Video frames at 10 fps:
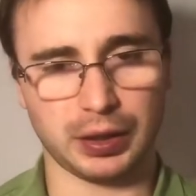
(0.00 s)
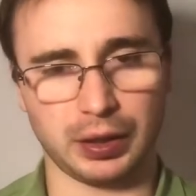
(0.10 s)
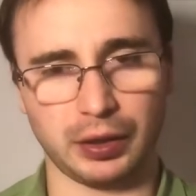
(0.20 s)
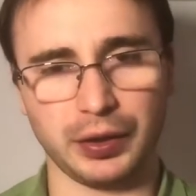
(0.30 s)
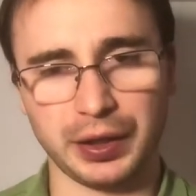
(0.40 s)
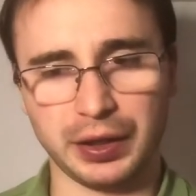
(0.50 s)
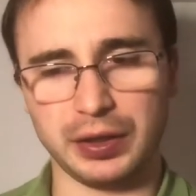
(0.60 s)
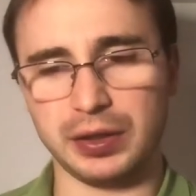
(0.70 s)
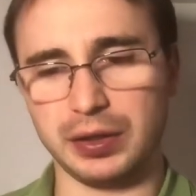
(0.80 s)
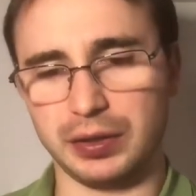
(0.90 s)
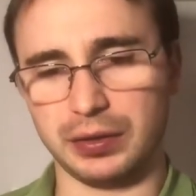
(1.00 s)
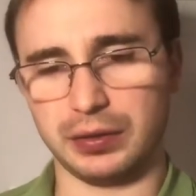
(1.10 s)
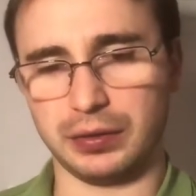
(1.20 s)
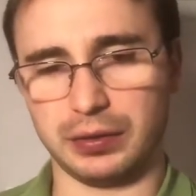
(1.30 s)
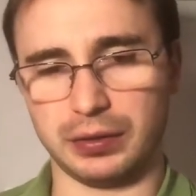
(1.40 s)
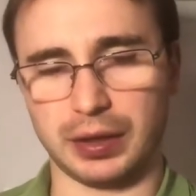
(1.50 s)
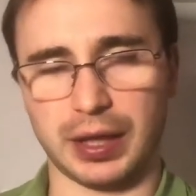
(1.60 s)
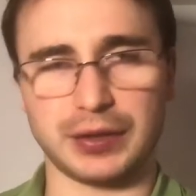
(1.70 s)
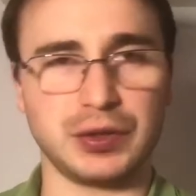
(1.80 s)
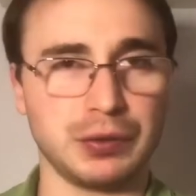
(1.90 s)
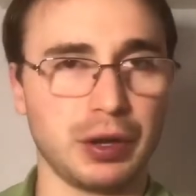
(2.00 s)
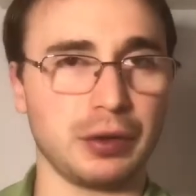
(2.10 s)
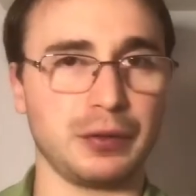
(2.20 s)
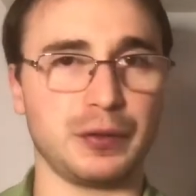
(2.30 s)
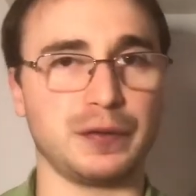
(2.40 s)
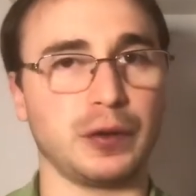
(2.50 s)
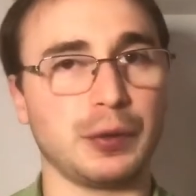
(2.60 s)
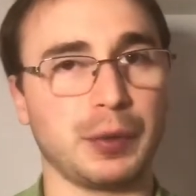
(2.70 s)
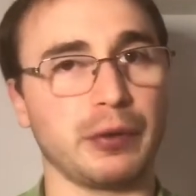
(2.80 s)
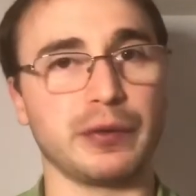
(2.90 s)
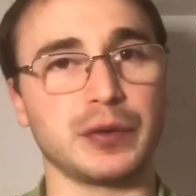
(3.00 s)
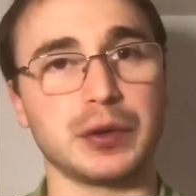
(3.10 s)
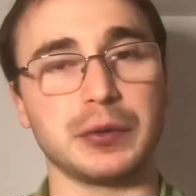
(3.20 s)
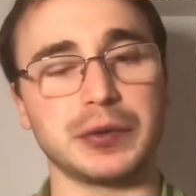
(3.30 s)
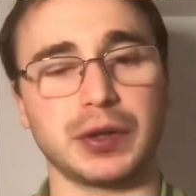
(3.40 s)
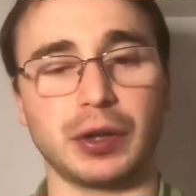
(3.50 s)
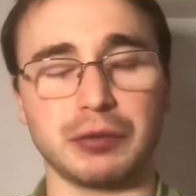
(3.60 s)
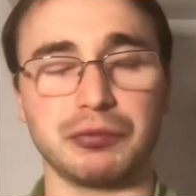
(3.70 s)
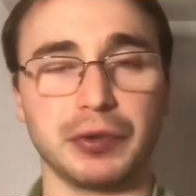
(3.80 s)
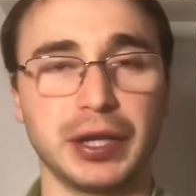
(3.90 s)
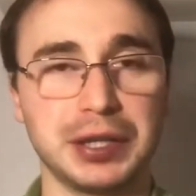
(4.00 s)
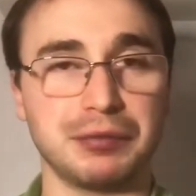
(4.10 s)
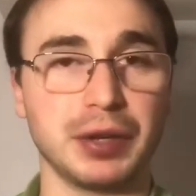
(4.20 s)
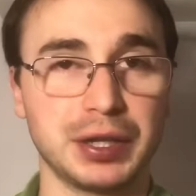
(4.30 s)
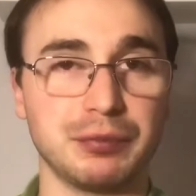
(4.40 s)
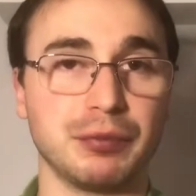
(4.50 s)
I, as you know, if you follow my reviews, I really, really,